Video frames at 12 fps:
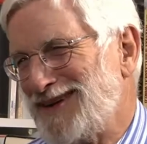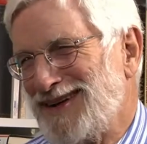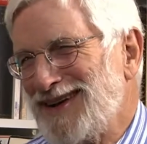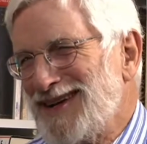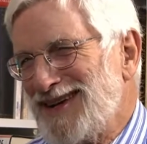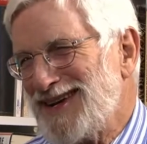
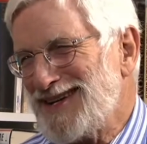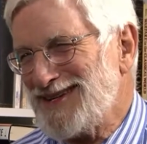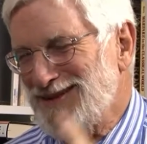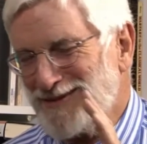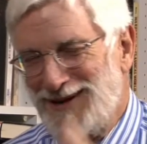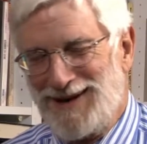it's
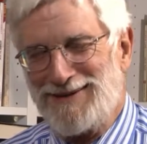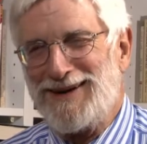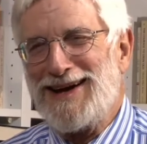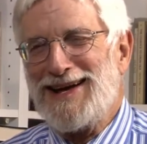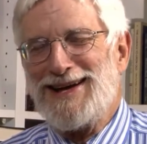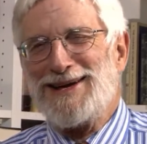just
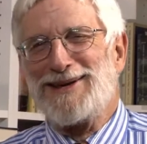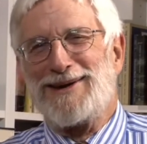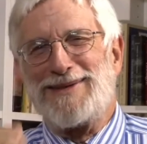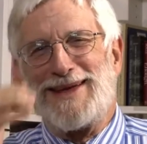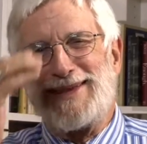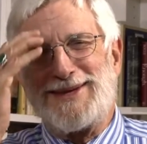wonderful.
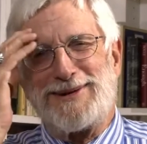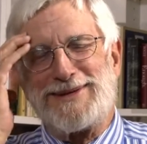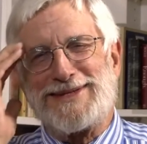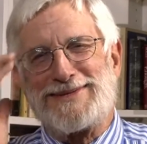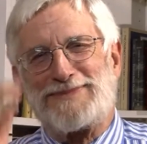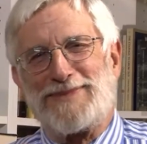So
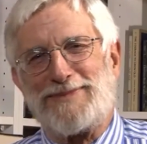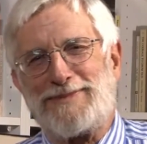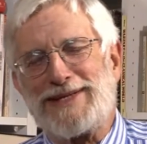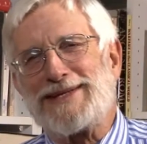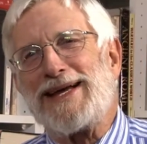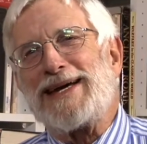it's
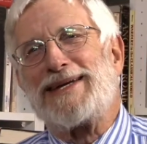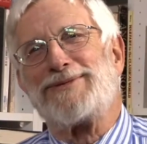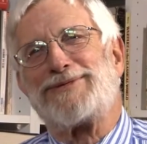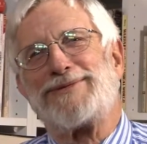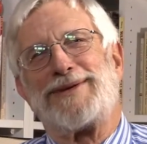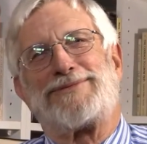it's like
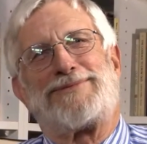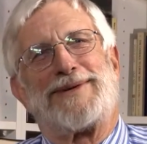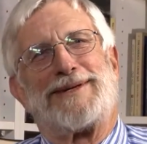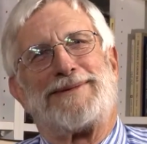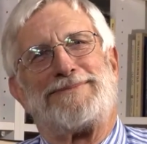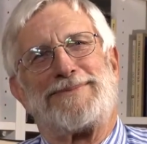if if
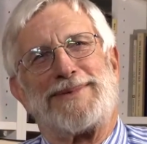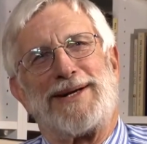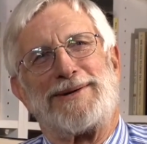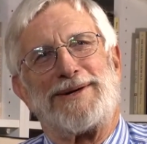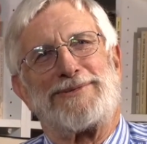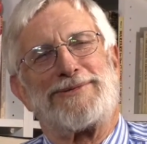um, you
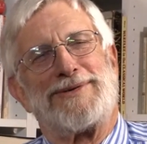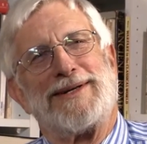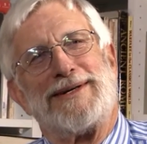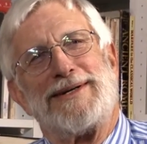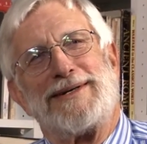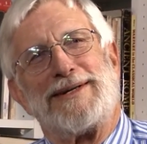know if
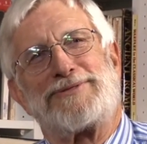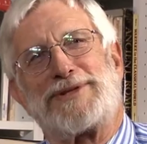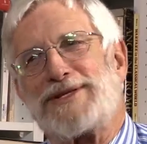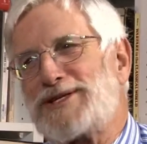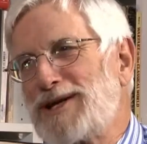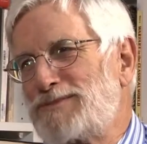if
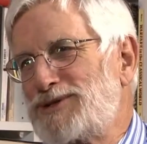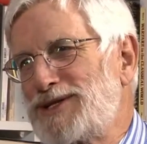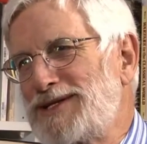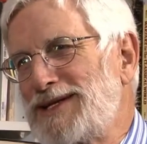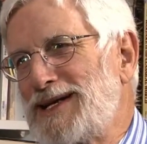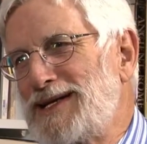
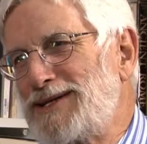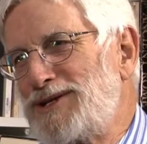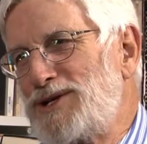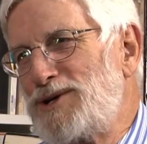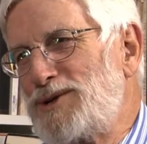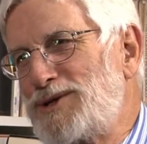consumption and
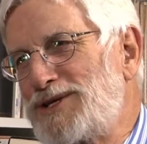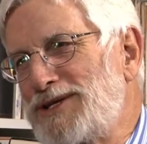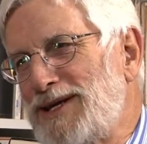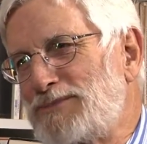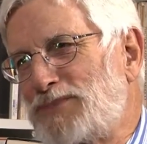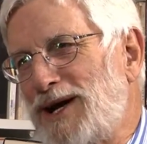use
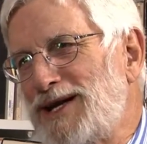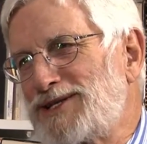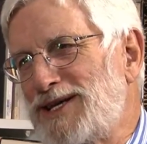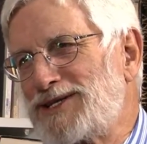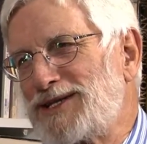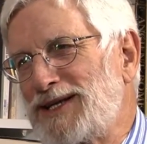and
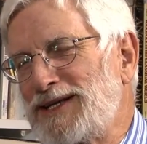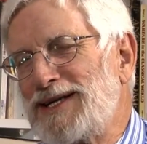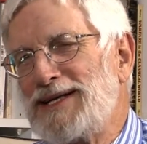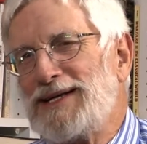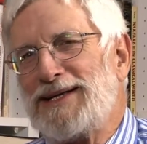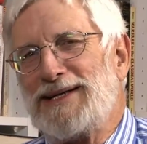processing
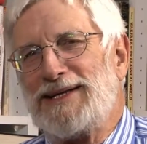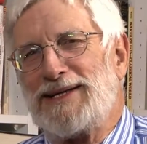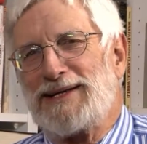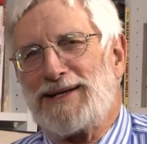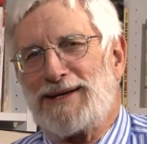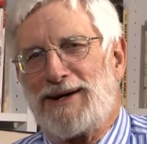
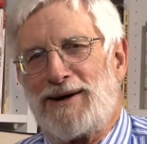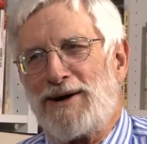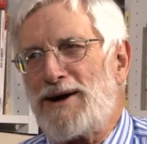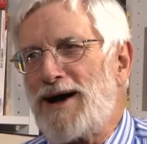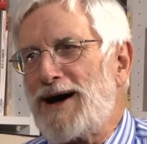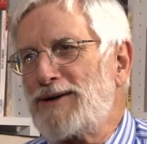uh, are
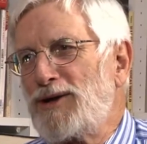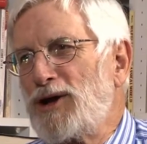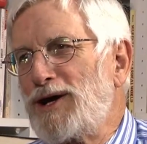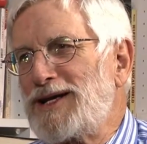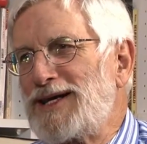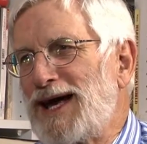not
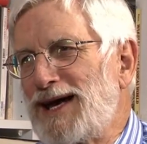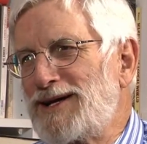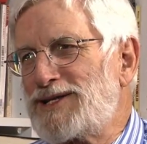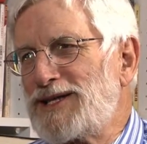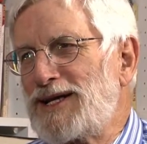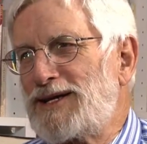looked at,
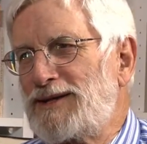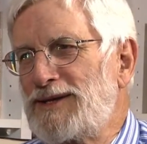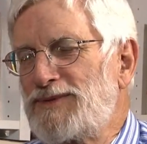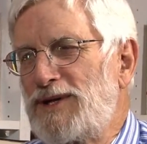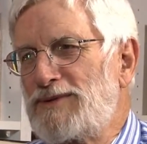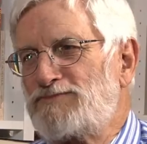it's like
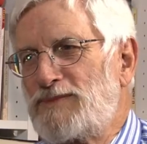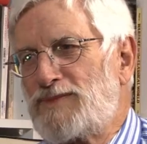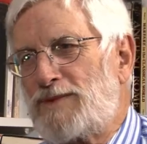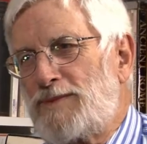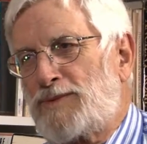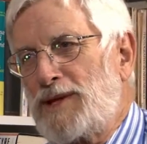you know
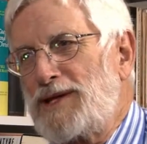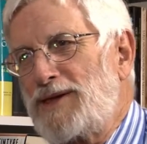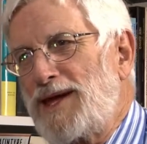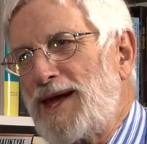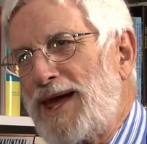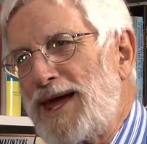suddenly
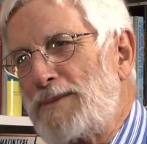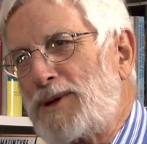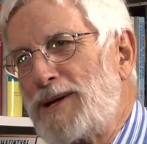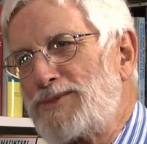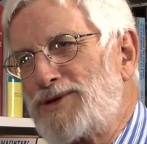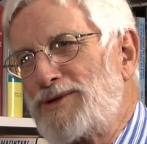the ham
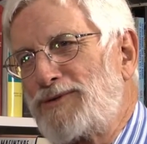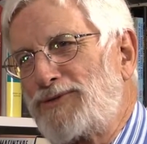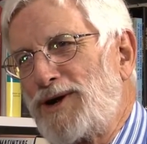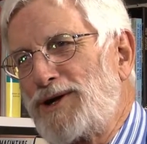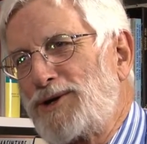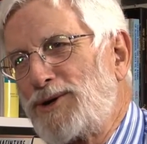comes to the
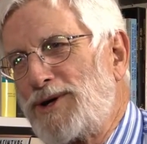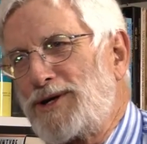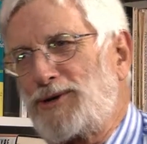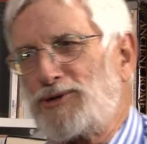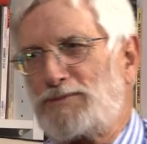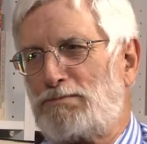front door and
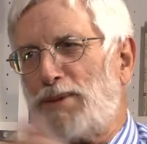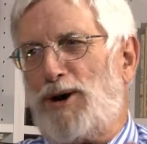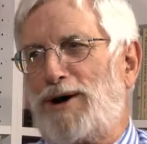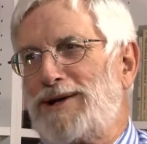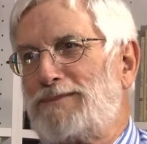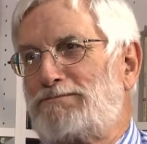it goes
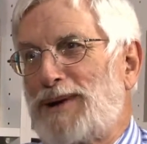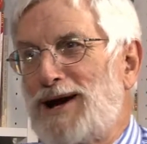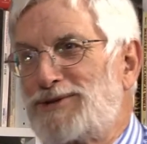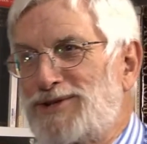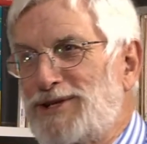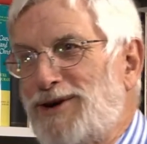bong and it
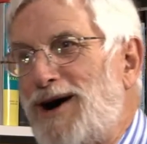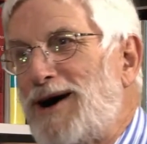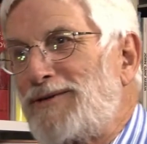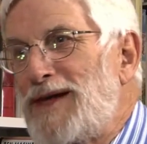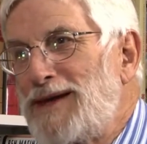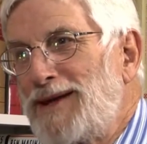bounces
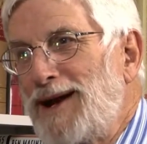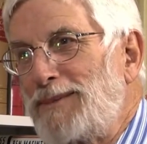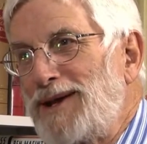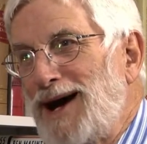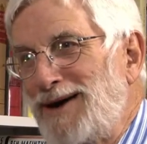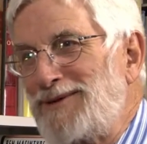off. I
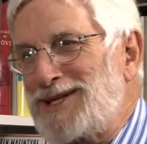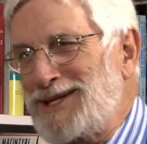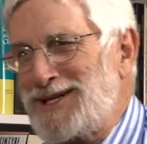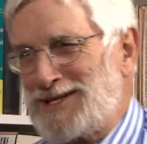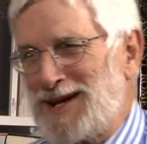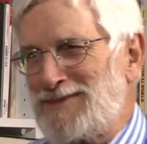mean,
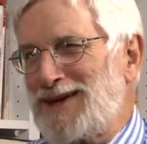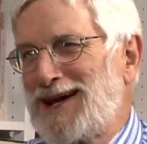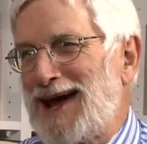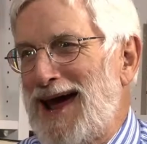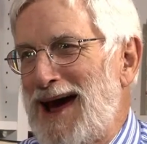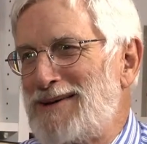obviously something
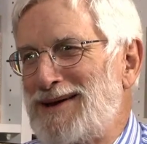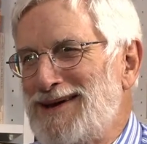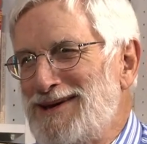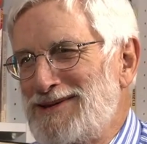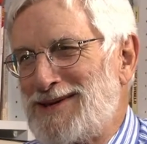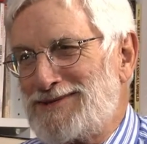
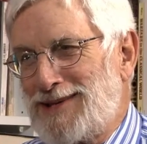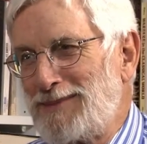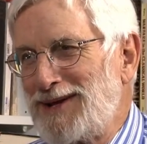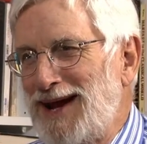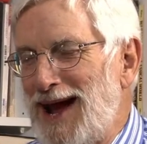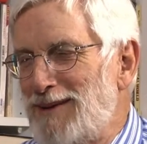happens,
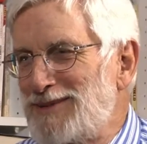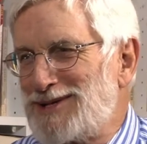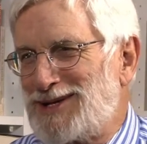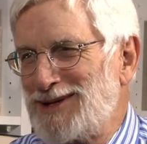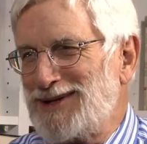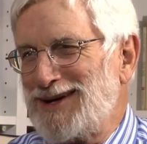something happens
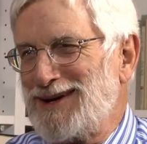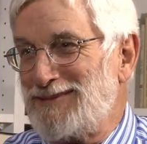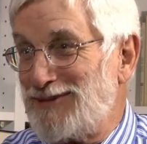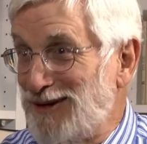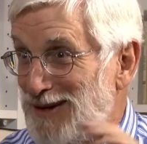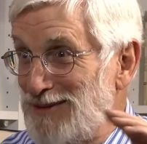to it in a
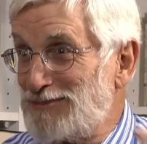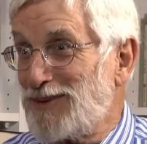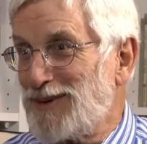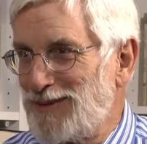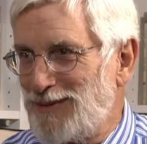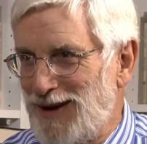very
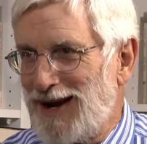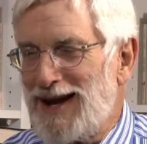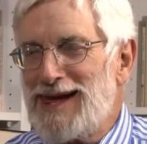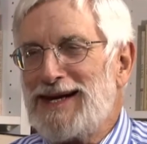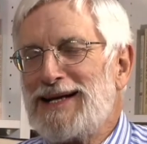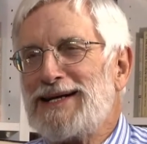important
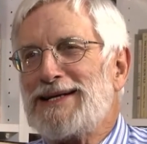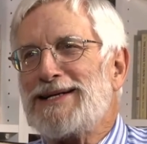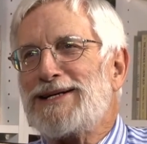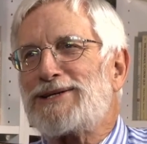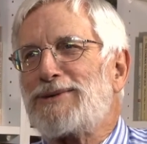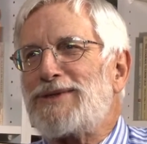way.
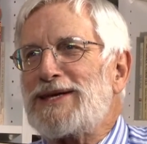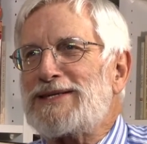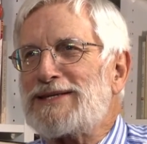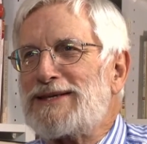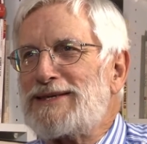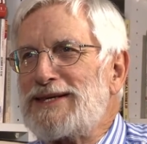So
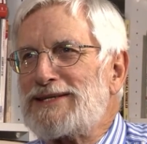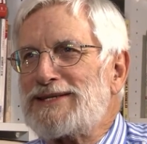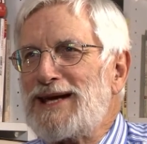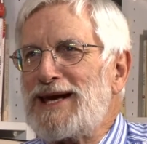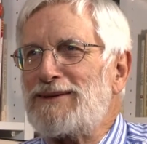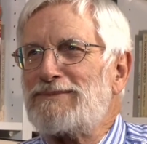this this
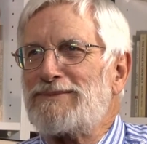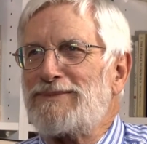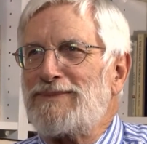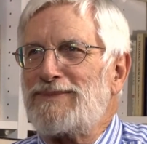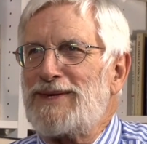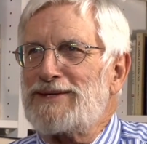
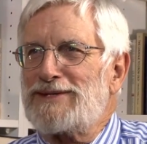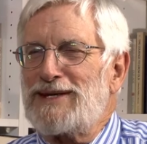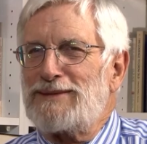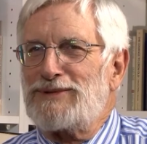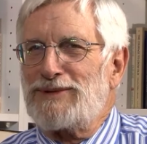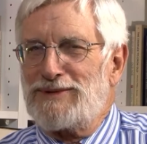same this
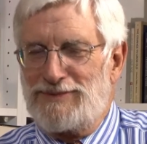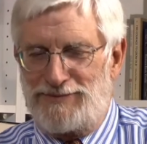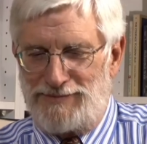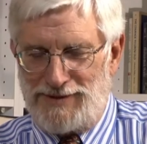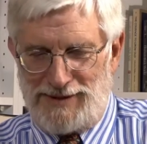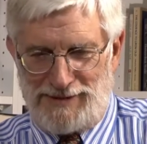same sort
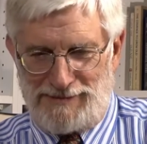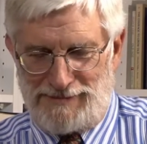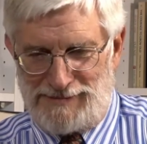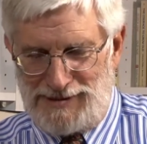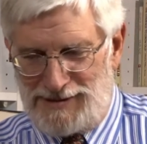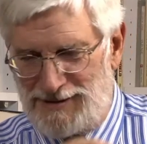of uh,
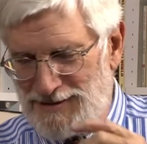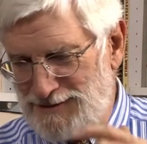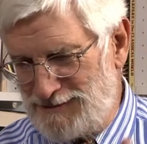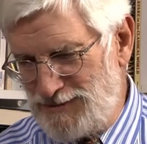uh,